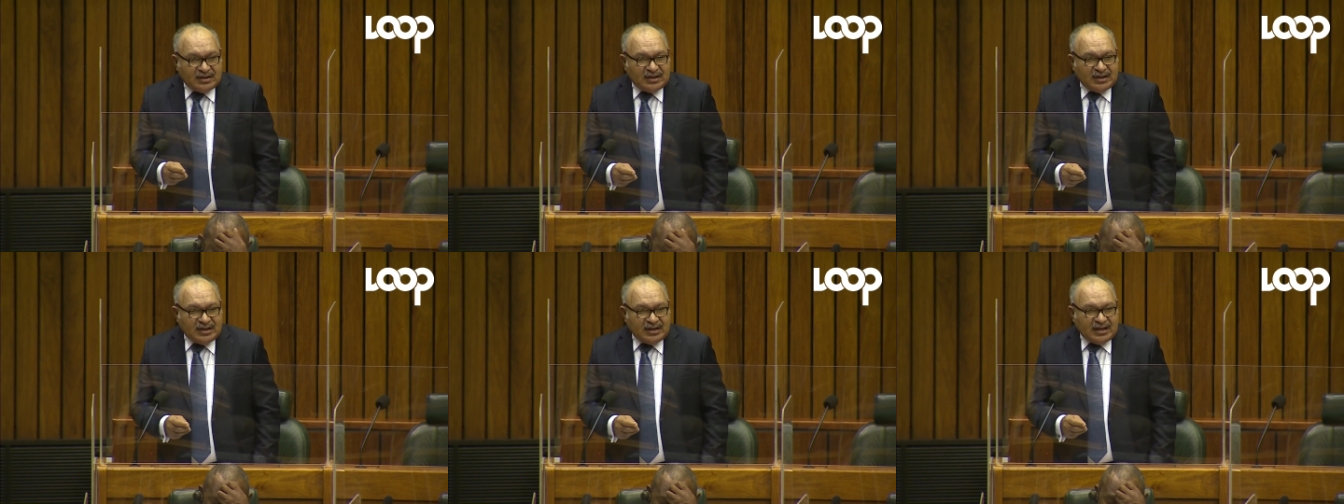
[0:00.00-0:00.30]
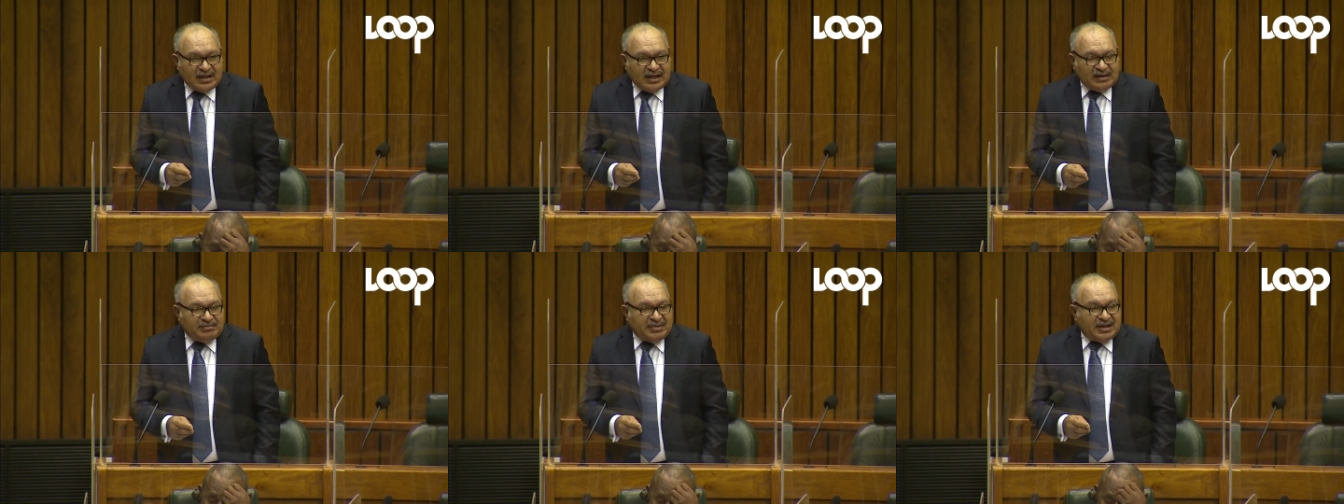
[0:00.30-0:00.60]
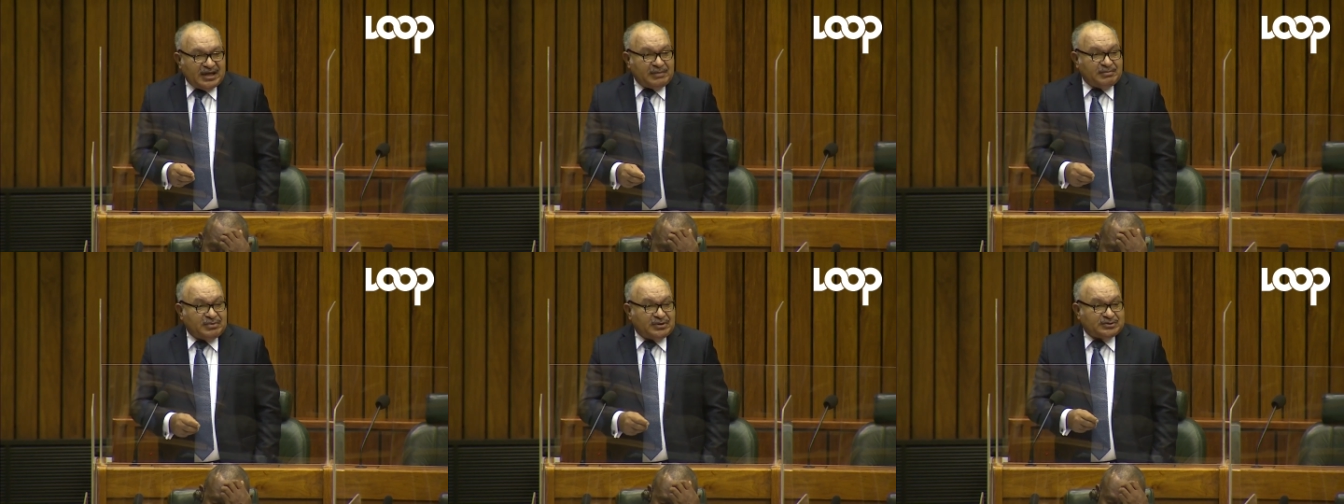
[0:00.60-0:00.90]
and be
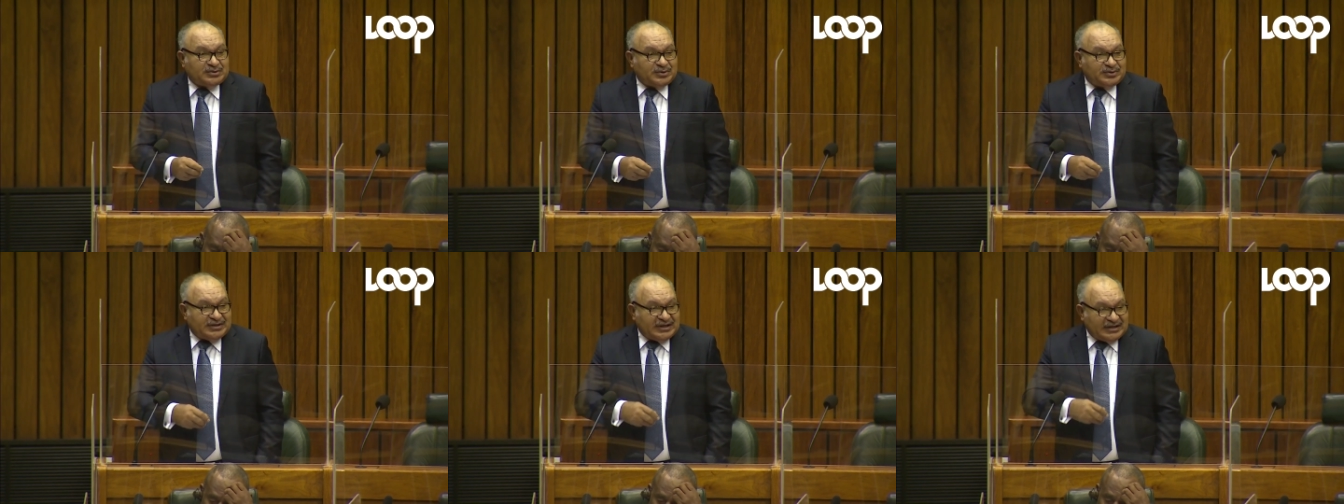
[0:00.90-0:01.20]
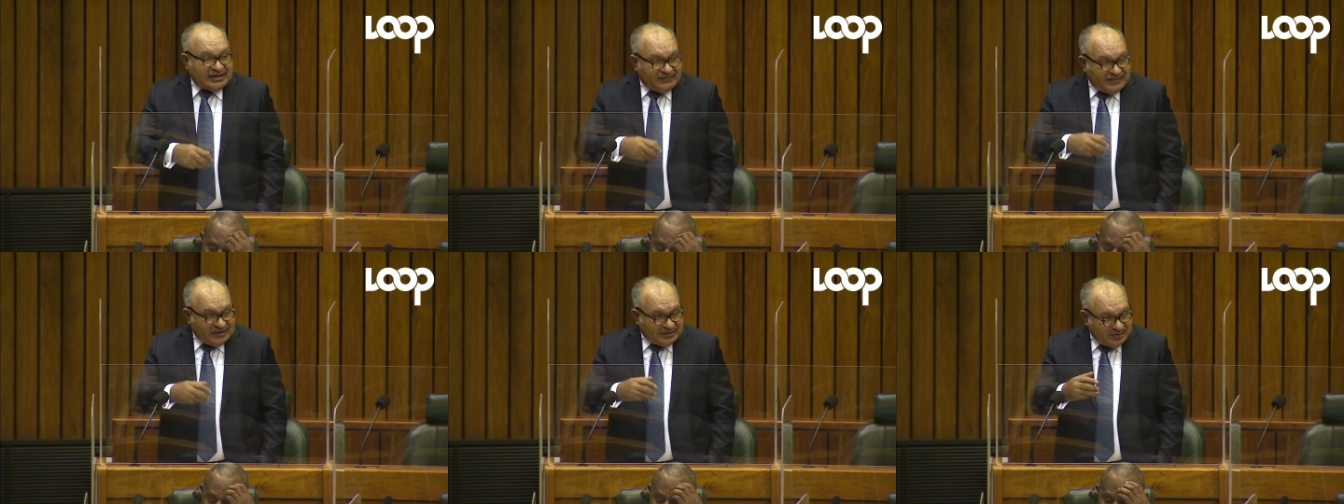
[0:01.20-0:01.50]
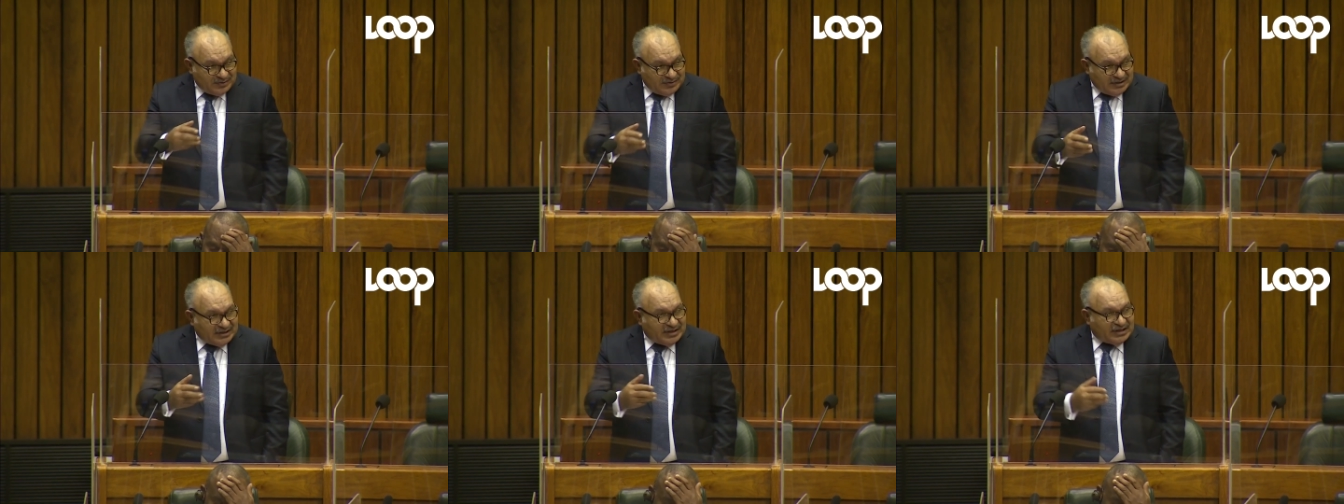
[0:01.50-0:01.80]
able to deliver
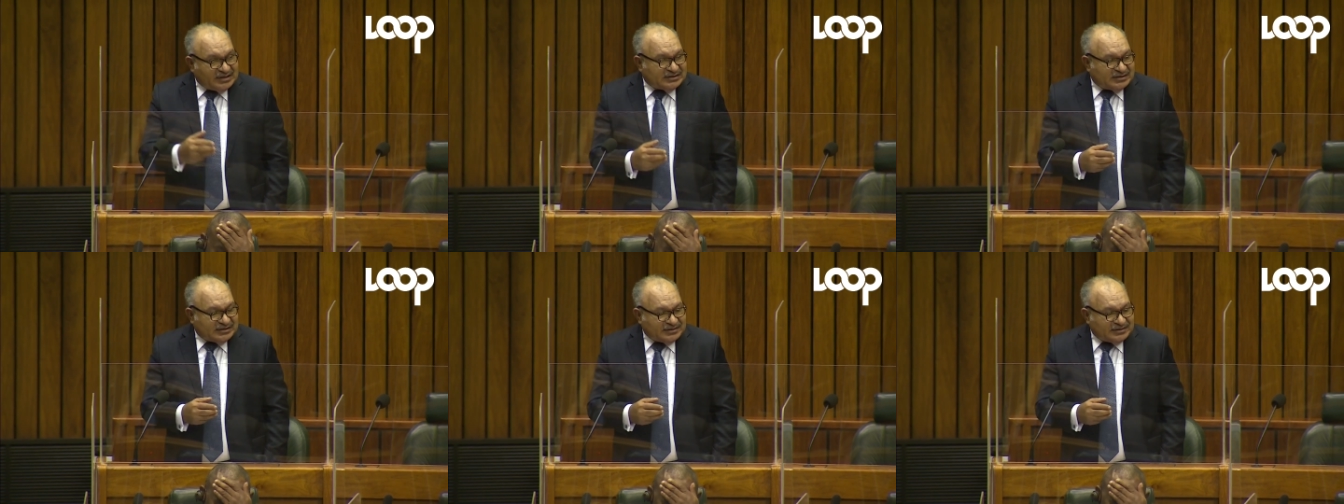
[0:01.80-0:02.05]
to the nation.